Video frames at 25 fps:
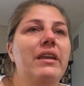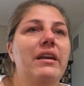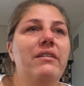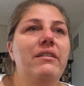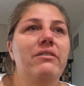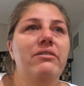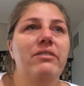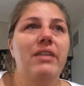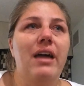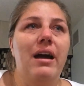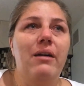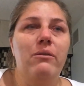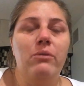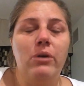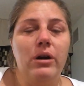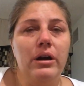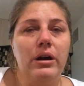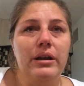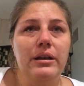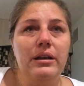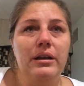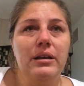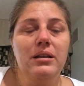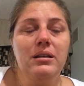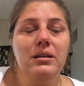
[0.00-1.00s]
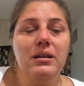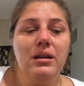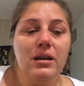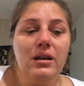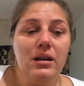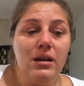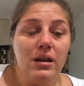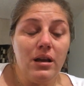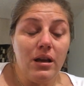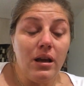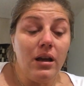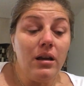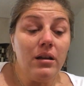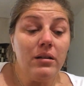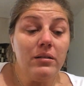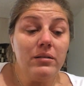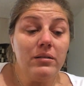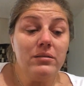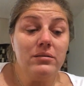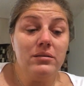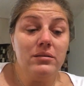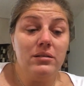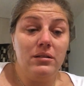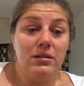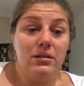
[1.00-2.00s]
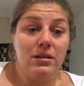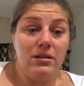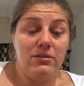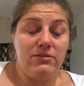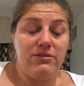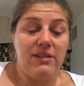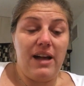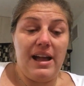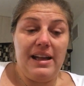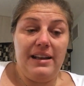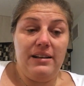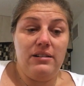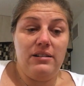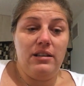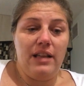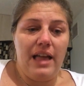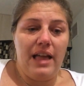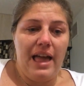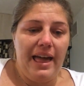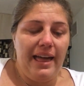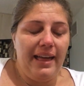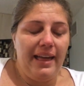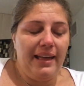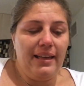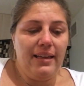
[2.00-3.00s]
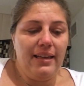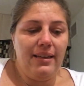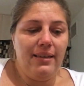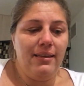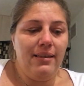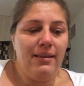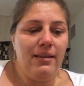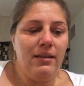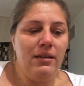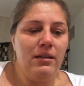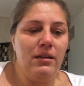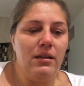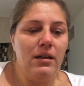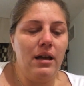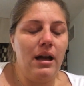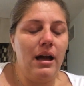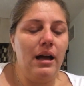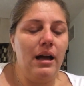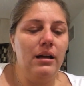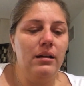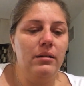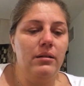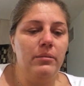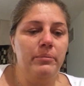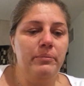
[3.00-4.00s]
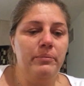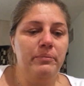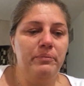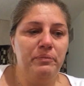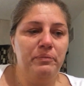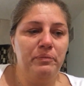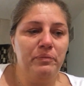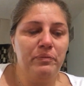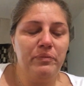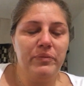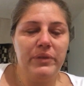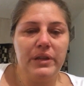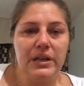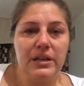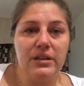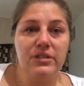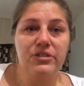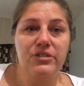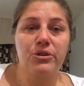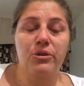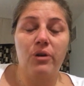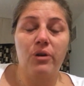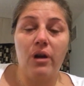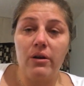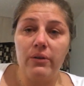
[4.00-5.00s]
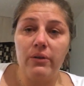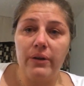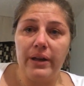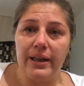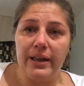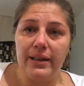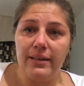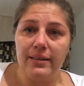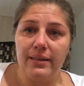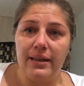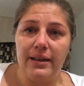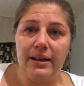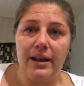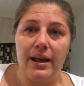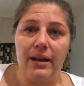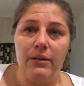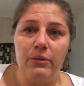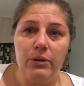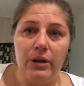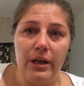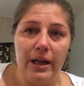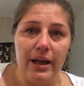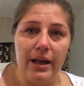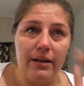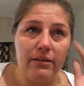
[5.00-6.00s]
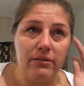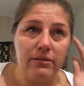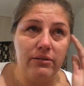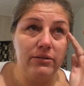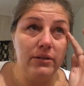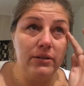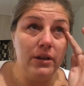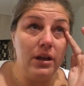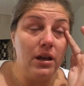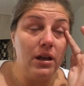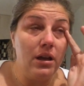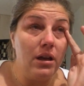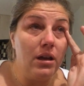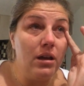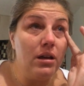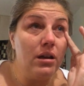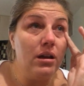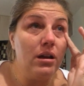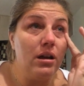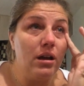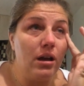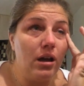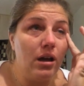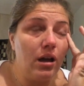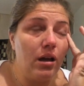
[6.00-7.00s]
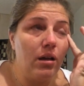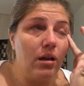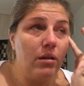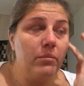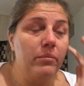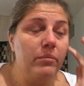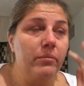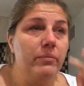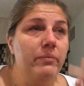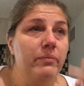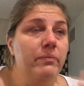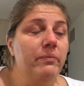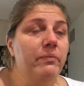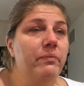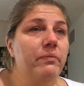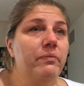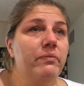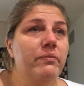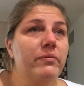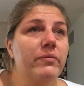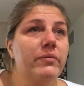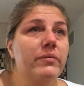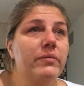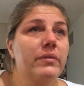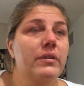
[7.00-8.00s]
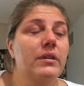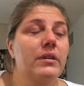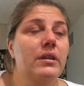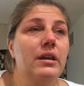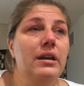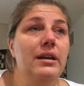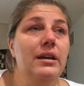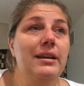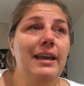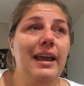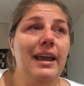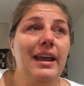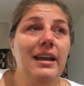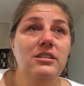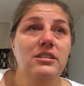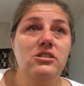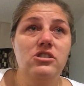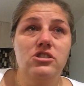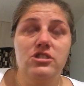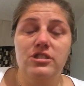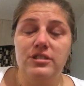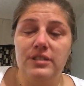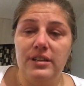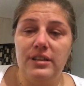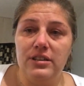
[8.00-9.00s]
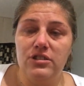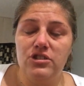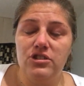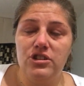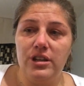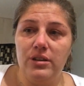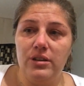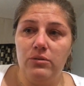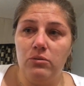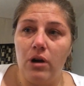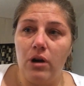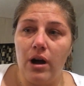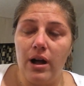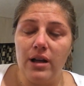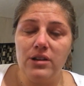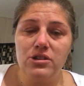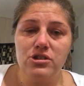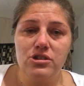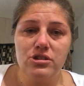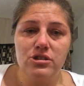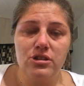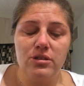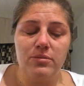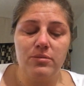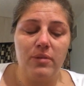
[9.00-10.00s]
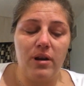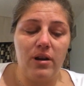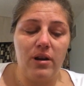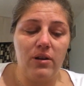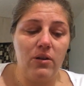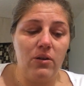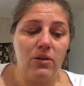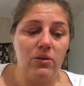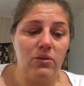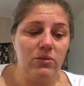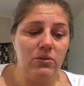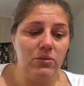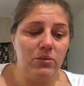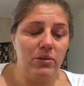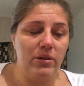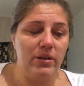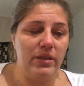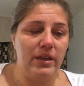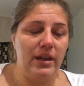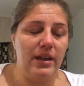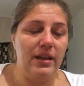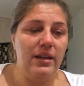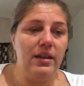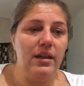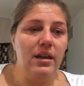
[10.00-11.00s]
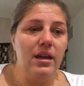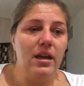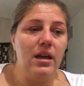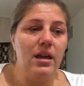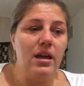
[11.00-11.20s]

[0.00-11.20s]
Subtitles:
If that one final egg is growing, then I will have an HCG wash tomorrow, where they